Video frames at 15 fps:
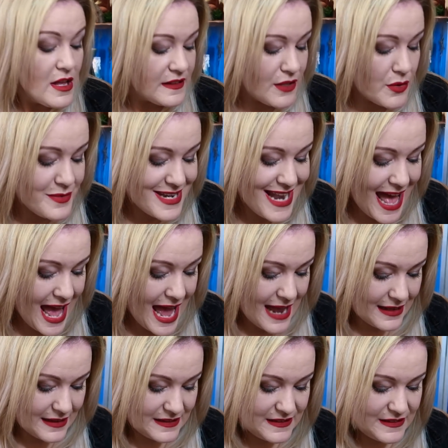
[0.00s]
So
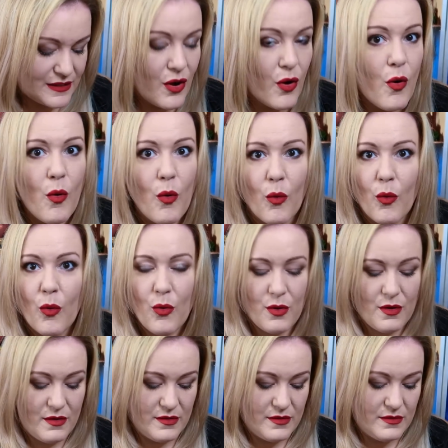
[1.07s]
next, oh,
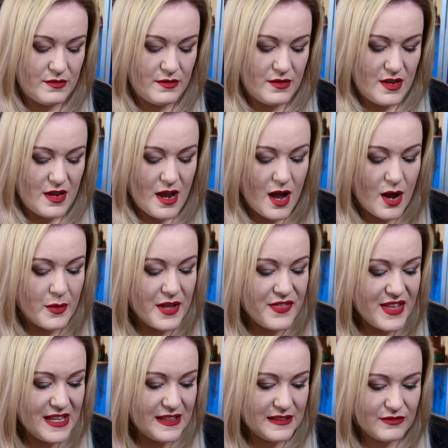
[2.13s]
are
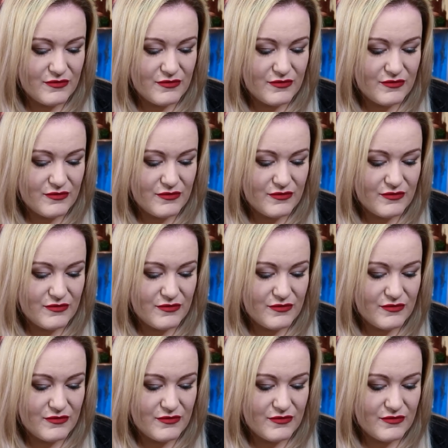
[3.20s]
these,